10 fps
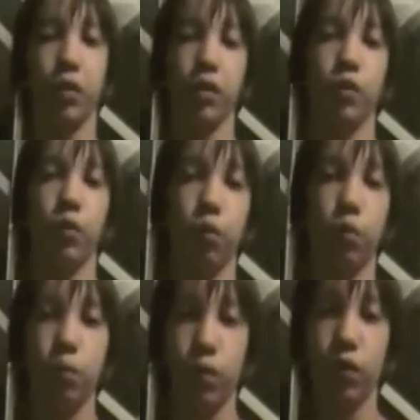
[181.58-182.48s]
about the
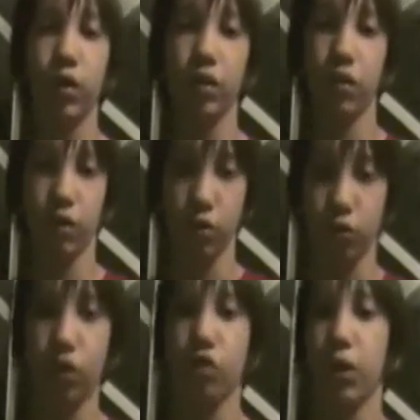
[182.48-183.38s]
new movie, the new
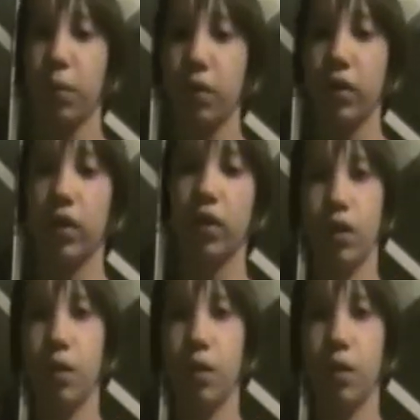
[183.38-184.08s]
Star Trek movie.